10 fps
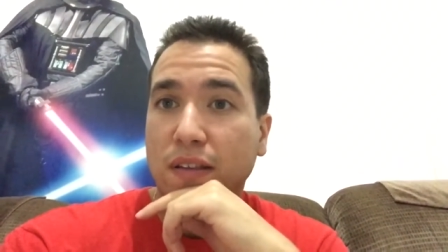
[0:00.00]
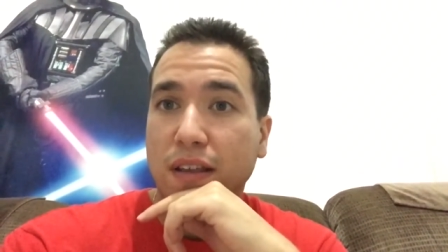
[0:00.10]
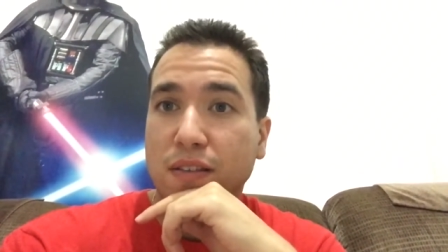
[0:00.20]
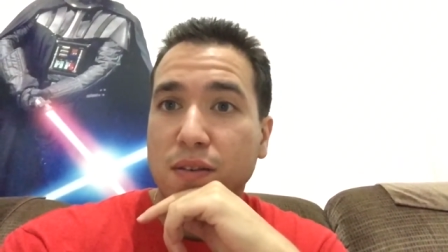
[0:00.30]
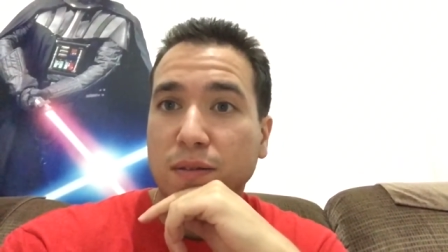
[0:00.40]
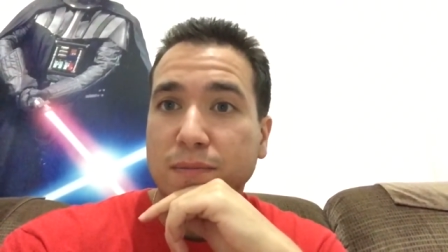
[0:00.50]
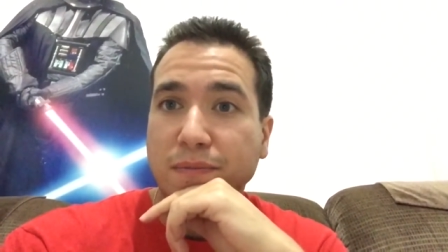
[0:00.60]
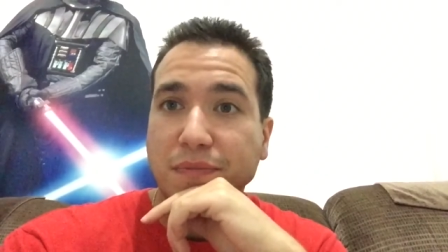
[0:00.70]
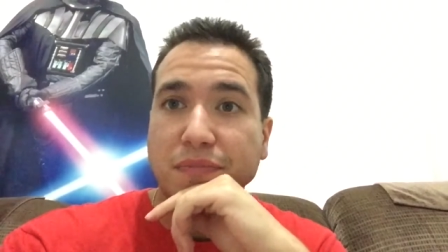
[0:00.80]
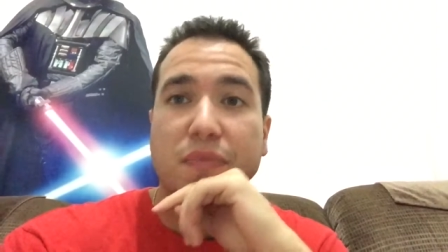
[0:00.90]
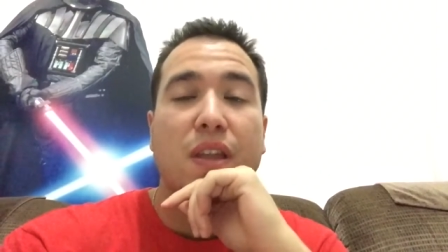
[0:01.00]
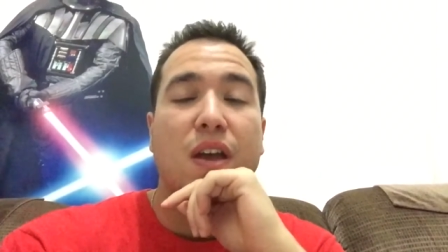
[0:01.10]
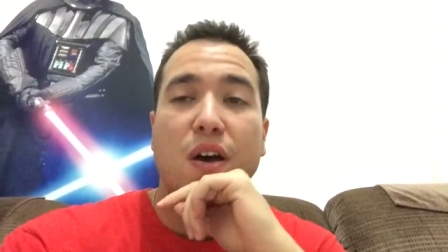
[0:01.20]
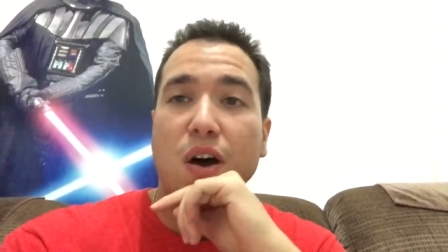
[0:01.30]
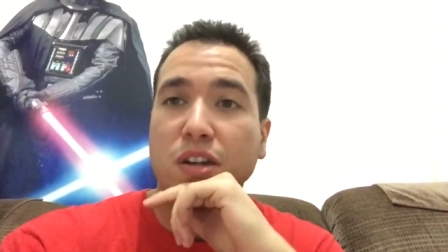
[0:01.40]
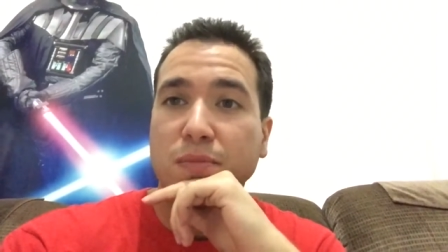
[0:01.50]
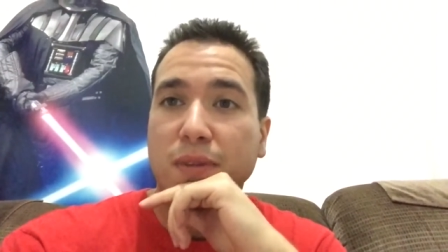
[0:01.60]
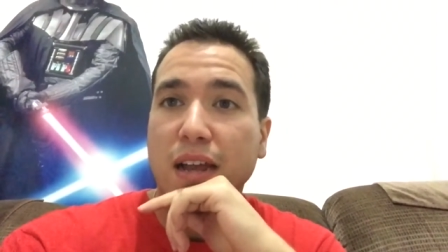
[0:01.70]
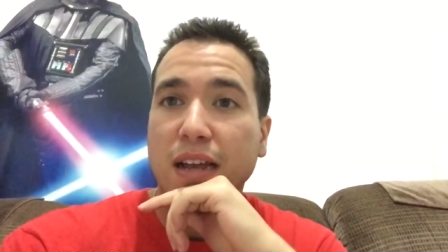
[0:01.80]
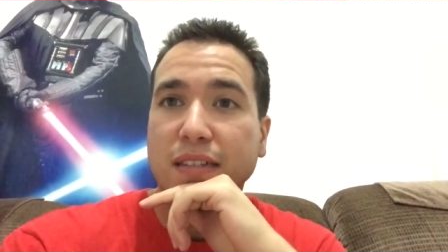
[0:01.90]
center. Awesome
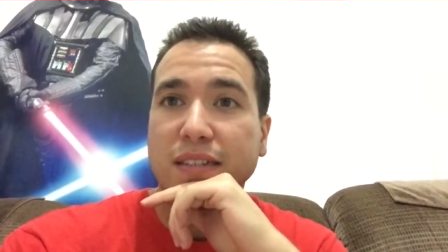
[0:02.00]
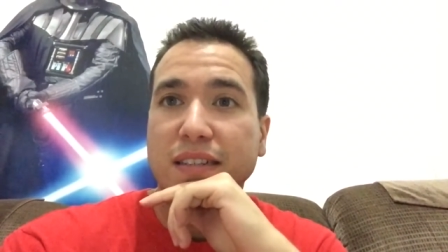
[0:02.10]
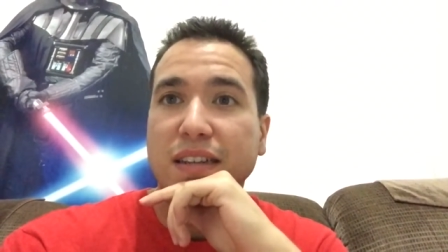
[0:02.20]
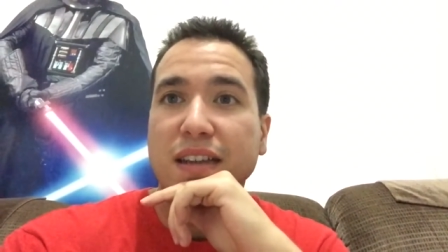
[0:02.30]
class.